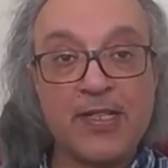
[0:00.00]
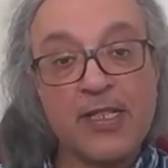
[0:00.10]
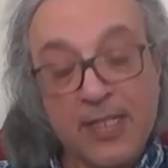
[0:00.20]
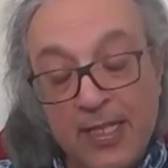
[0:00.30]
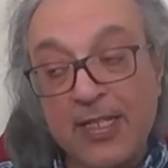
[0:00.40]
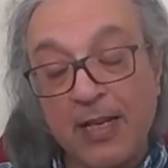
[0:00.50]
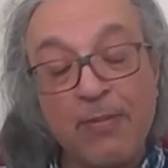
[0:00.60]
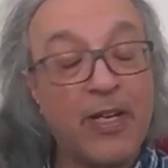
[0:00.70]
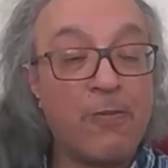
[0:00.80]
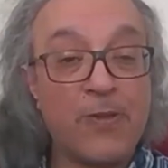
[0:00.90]
This is going to be
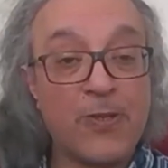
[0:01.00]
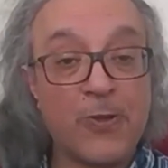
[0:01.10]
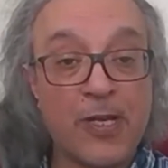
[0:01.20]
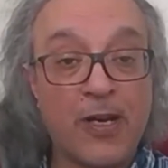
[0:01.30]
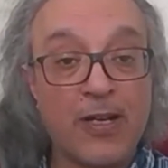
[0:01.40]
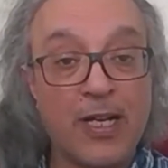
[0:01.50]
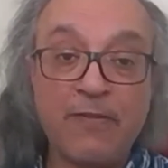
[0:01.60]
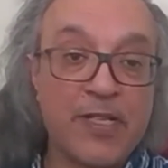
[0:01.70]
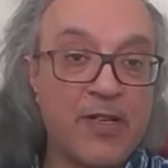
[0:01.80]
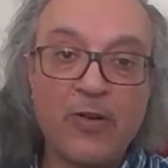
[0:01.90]
an open source archive.
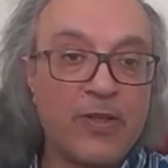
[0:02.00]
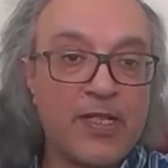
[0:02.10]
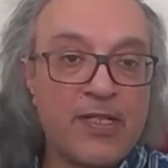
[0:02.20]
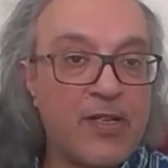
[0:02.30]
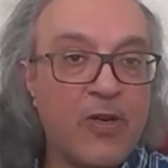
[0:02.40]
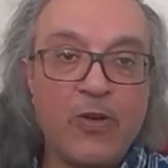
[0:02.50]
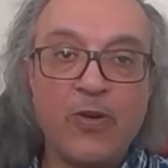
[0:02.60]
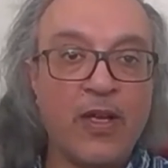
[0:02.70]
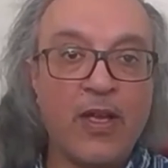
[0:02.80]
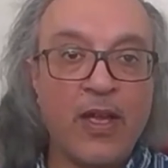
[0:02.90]
There's no,
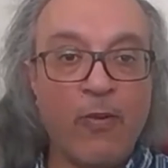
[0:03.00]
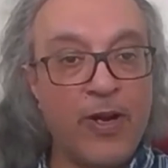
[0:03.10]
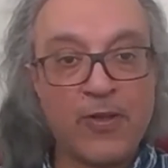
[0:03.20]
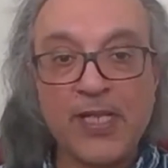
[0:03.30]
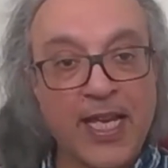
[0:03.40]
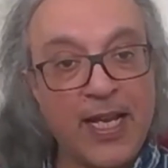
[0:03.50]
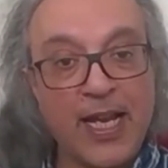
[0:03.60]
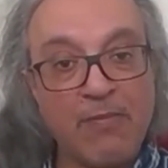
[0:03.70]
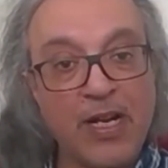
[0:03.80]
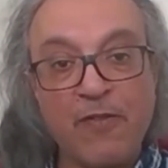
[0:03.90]
we're not taking any
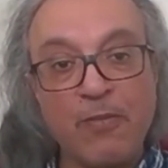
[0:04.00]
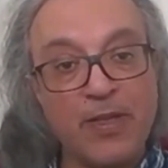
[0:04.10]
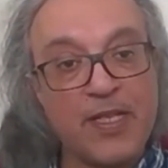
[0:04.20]
money from it.